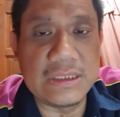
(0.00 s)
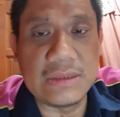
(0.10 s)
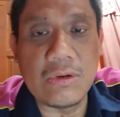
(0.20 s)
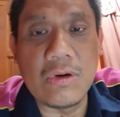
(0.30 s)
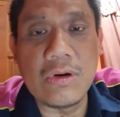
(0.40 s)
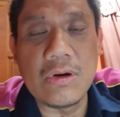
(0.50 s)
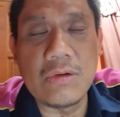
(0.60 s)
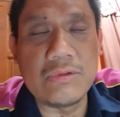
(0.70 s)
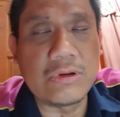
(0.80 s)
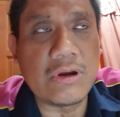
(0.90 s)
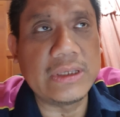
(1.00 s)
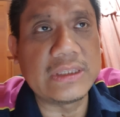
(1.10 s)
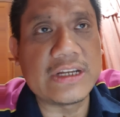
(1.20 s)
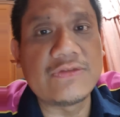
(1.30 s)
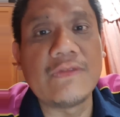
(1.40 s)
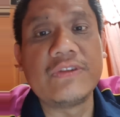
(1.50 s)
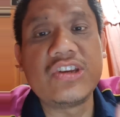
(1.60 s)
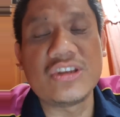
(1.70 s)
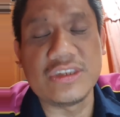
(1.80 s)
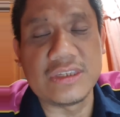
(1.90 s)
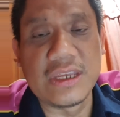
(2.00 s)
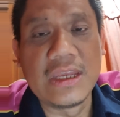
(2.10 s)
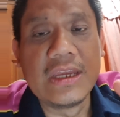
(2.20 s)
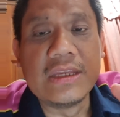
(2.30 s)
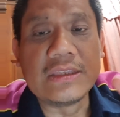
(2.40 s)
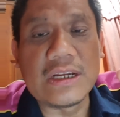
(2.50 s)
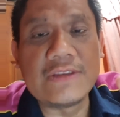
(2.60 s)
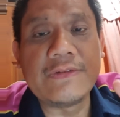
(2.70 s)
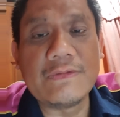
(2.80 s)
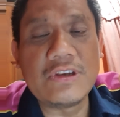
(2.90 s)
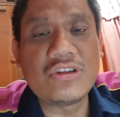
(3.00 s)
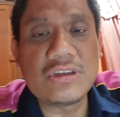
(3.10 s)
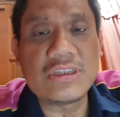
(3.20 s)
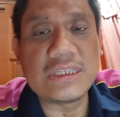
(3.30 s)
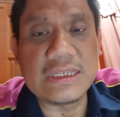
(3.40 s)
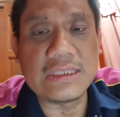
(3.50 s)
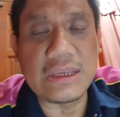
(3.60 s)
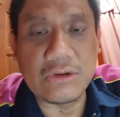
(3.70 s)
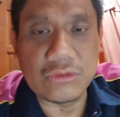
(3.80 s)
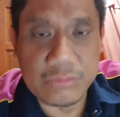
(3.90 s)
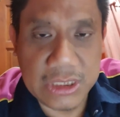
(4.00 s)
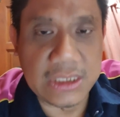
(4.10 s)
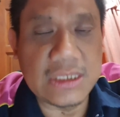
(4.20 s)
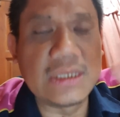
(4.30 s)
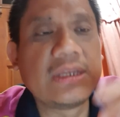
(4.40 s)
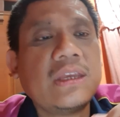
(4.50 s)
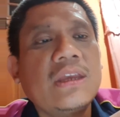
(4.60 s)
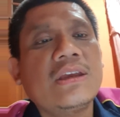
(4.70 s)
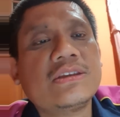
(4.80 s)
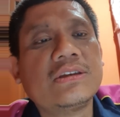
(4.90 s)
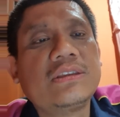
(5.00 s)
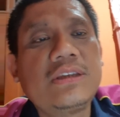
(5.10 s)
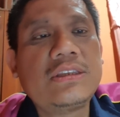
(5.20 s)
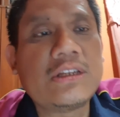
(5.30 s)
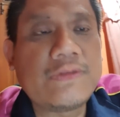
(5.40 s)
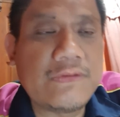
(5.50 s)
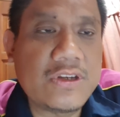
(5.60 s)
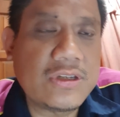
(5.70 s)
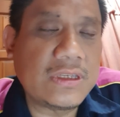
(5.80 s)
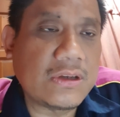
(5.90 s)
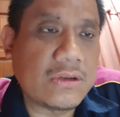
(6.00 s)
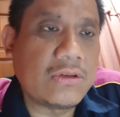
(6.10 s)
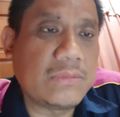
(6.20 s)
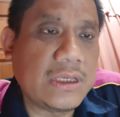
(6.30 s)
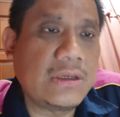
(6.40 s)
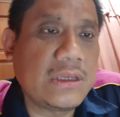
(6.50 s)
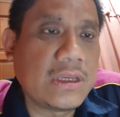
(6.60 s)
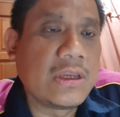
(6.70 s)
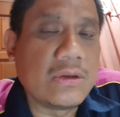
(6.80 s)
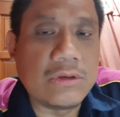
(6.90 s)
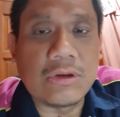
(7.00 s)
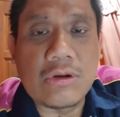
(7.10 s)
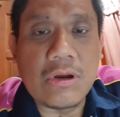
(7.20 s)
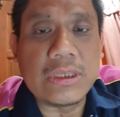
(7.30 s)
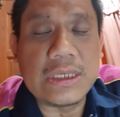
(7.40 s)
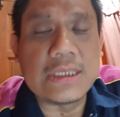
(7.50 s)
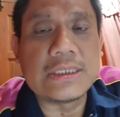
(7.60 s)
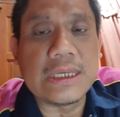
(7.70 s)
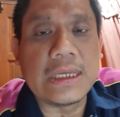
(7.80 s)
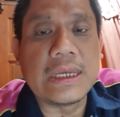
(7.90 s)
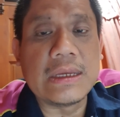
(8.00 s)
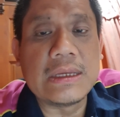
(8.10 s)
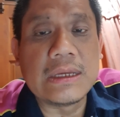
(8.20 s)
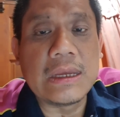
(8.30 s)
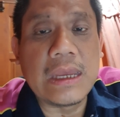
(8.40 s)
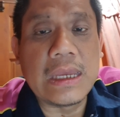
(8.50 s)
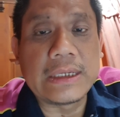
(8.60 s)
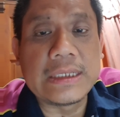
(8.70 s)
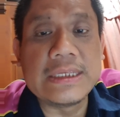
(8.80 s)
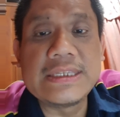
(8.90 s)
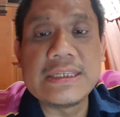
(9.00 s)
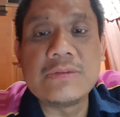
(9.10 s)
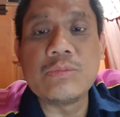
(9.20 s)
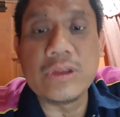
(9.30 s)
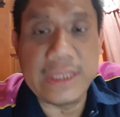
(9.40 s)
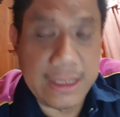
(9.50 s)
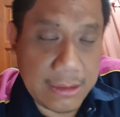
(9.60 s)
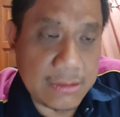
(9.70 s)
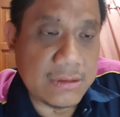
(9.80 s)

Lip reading: or we call it transformations in economy. So this transformation economy we call it is a Keynesian model.